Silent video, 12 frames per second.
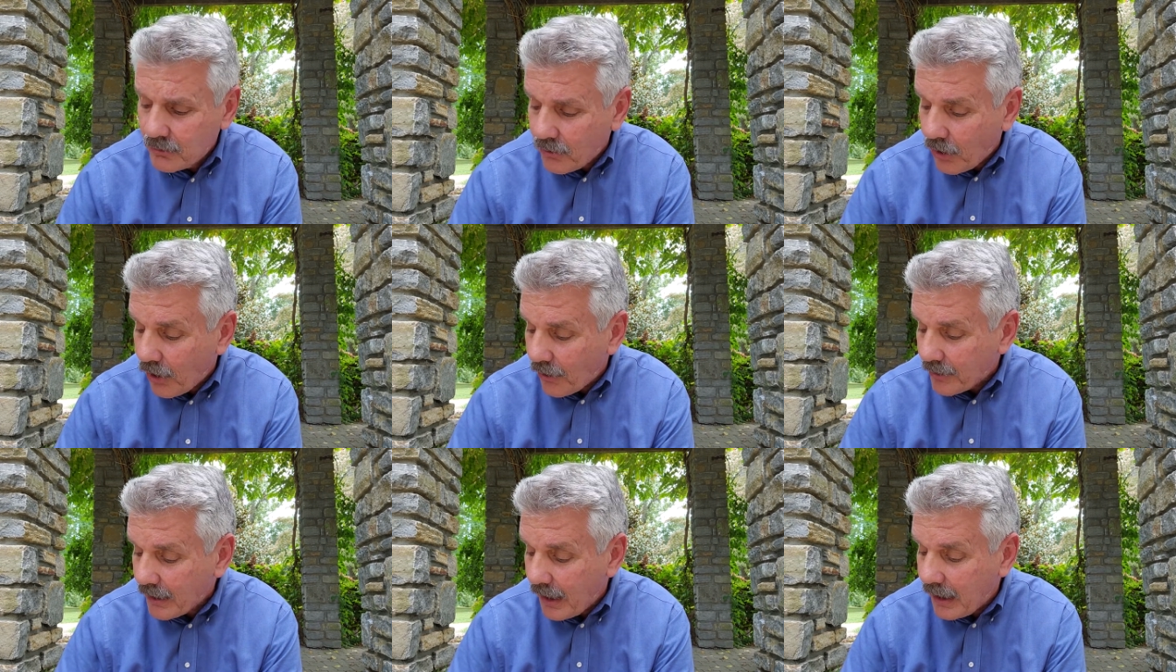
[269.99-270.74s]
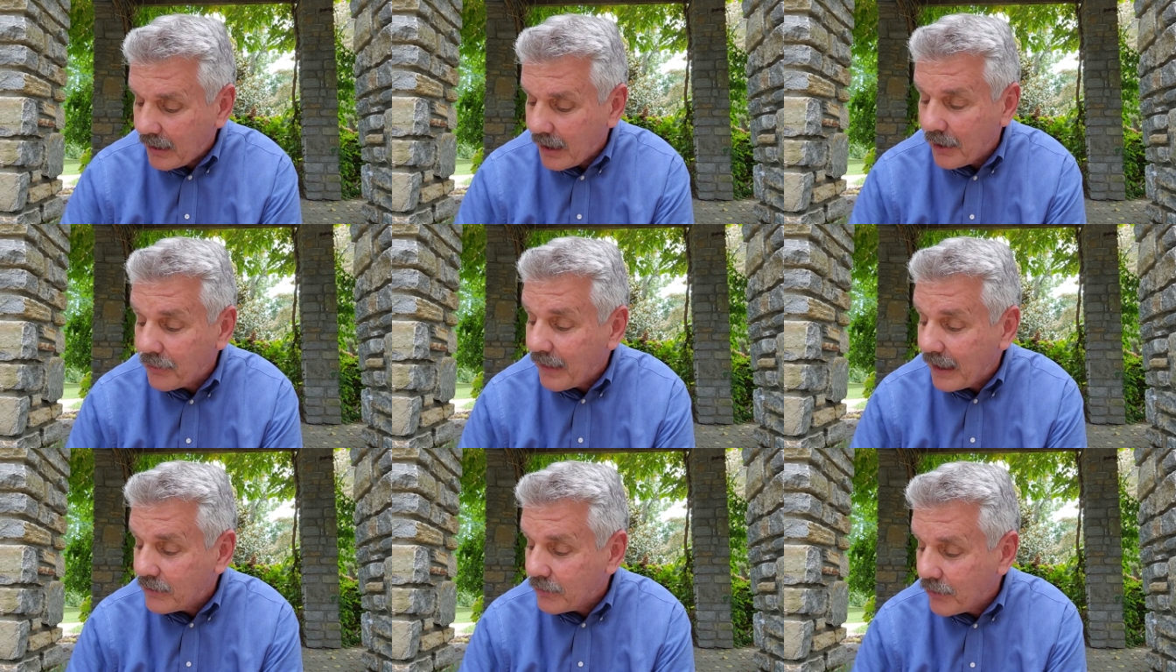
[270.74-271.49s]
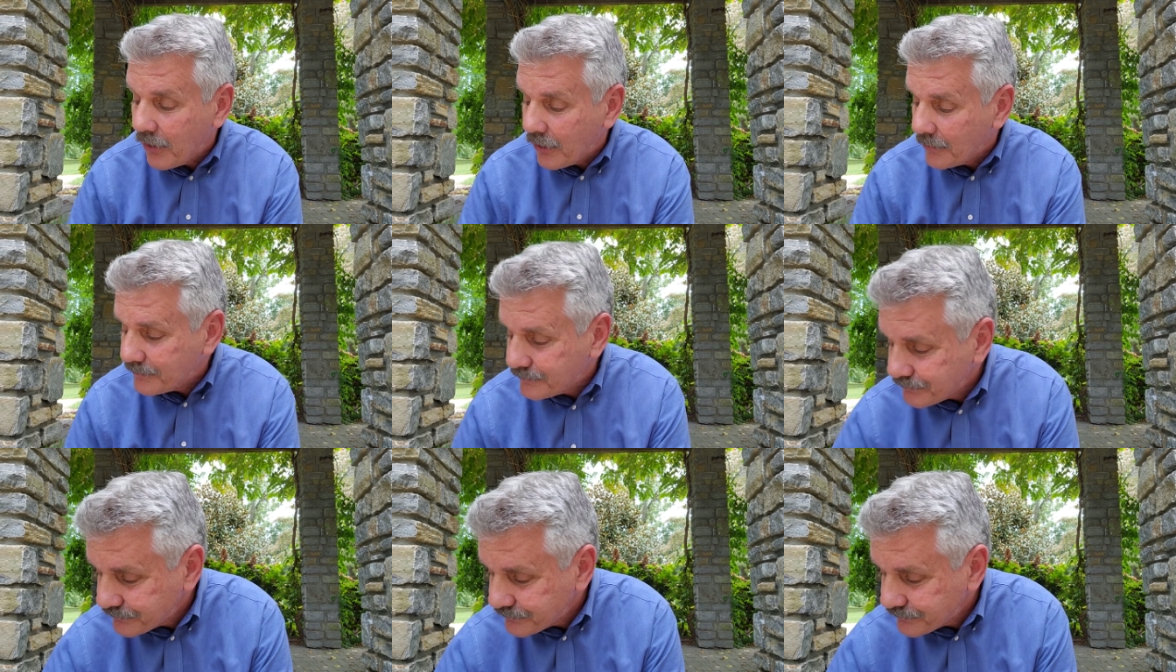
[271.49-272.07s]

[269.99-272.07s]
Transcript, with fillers: card, a uh, thank you card.